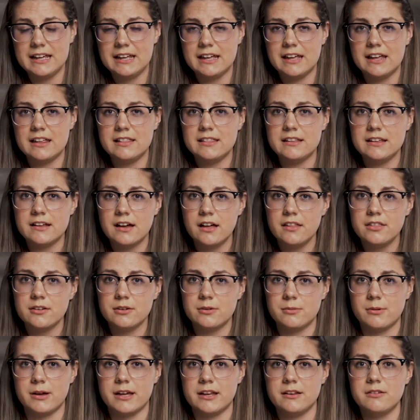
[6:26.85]
and the other
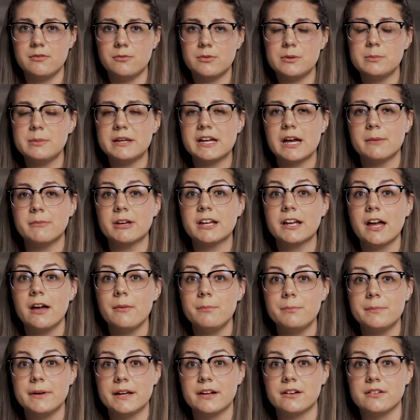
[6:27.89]
one would become a
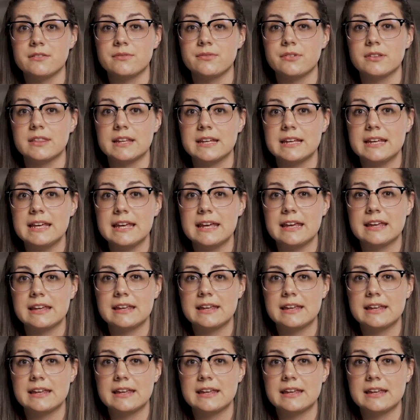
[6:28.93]
cupbearer for the king.